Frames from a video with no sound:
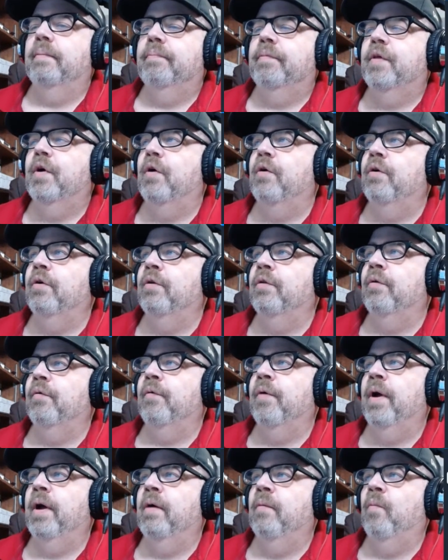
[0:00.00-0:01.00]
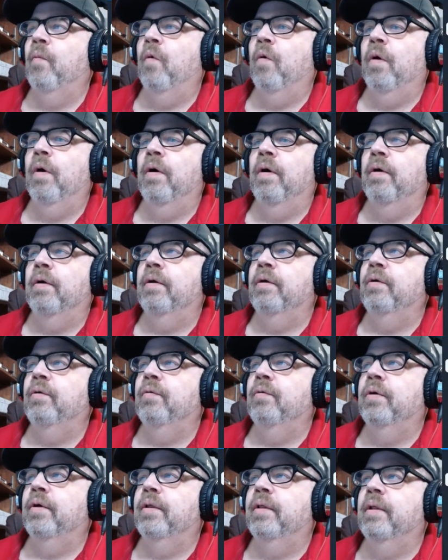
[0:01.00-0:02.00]
turning around where you
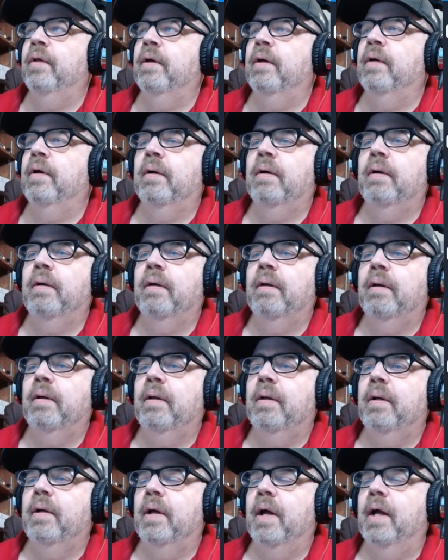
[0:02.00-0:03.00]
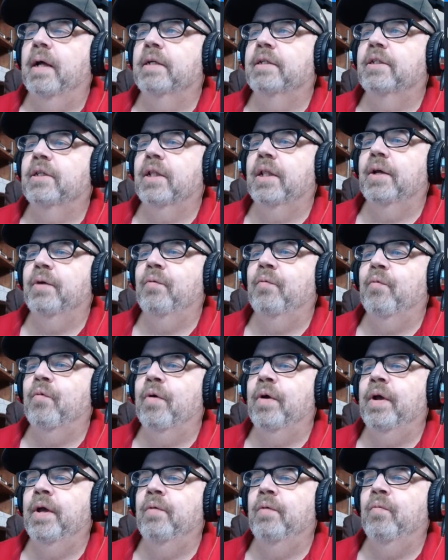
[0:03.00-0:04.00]
can actually
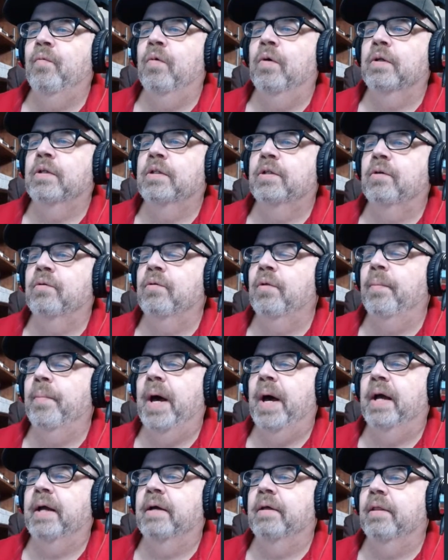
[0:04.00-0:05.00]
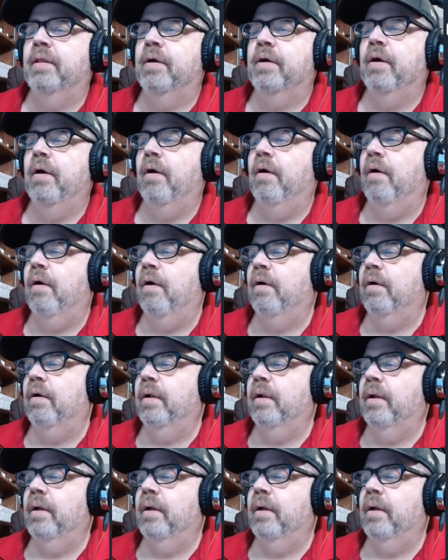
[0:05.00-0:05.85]
read what's on the back of the card.